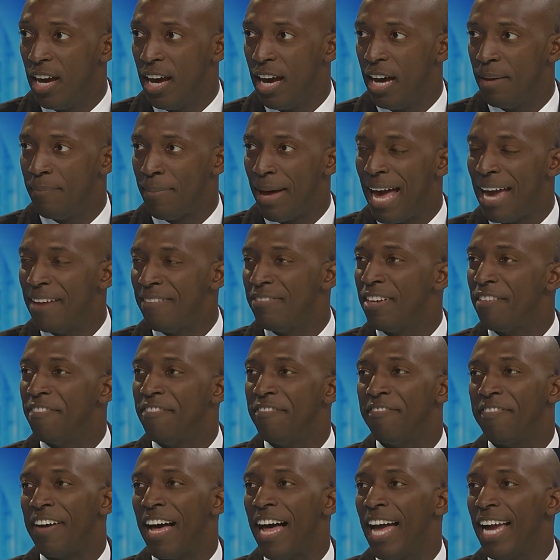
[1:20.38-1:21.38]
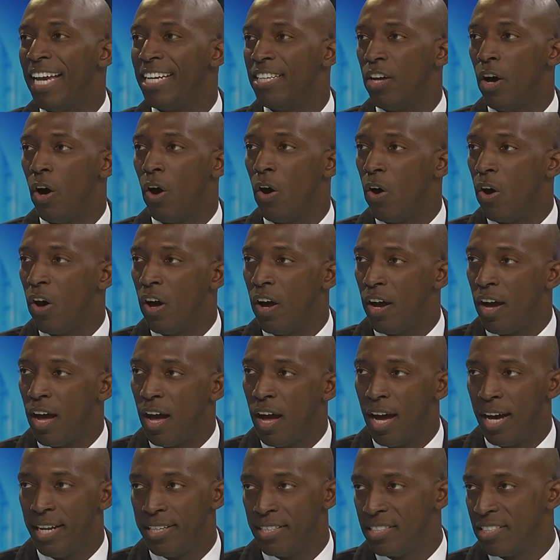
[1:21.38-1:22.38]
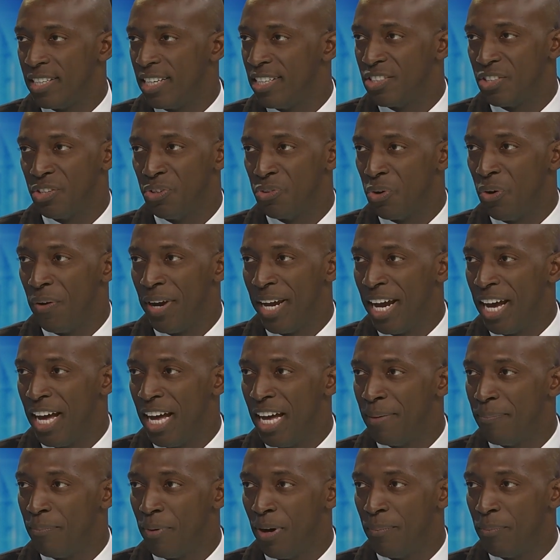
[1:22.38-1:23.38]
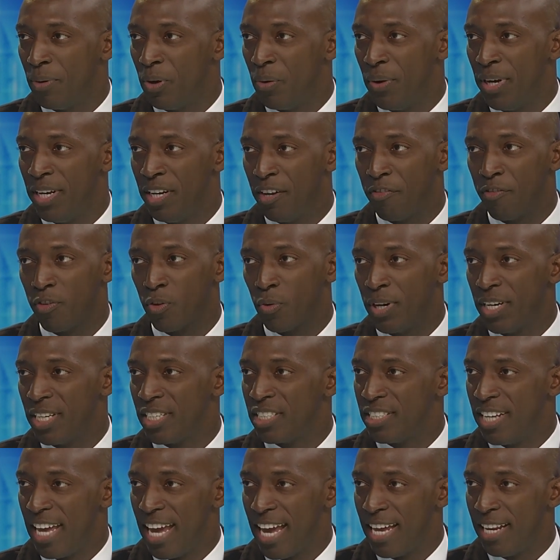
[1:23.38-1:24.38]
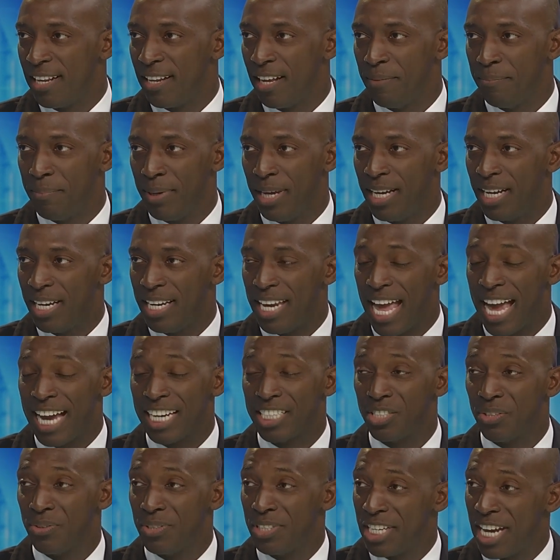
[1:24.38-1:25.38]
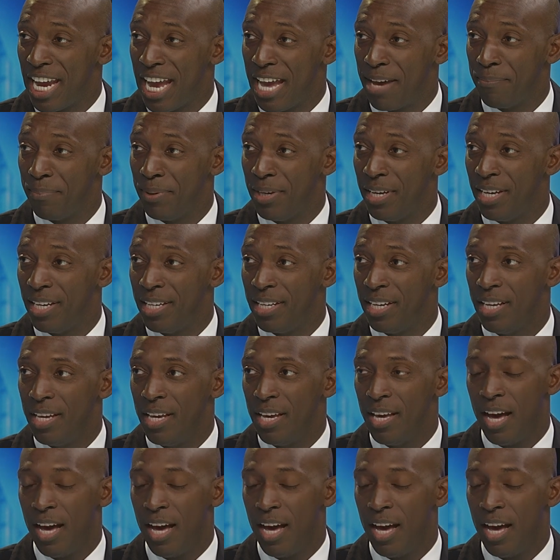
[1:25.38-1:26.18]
I've defied the odds since growing up. I'm going to Florida State, being a national champion.